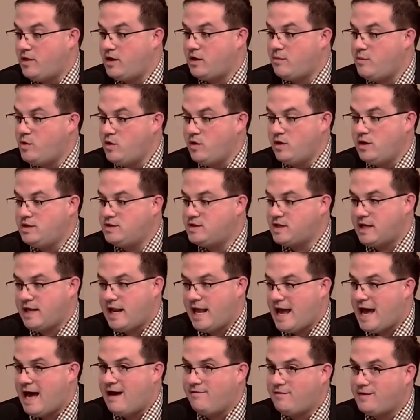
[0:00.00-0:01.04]
communities that
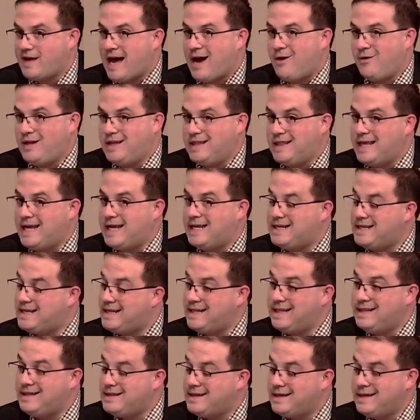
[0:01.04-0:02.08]
have county land
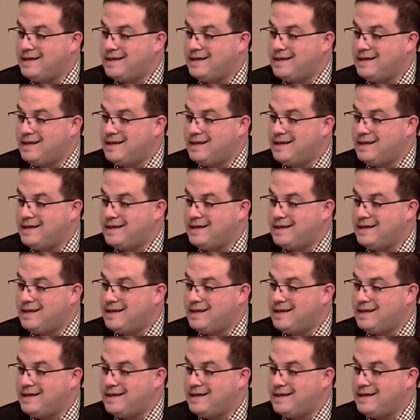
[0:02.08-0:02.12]
in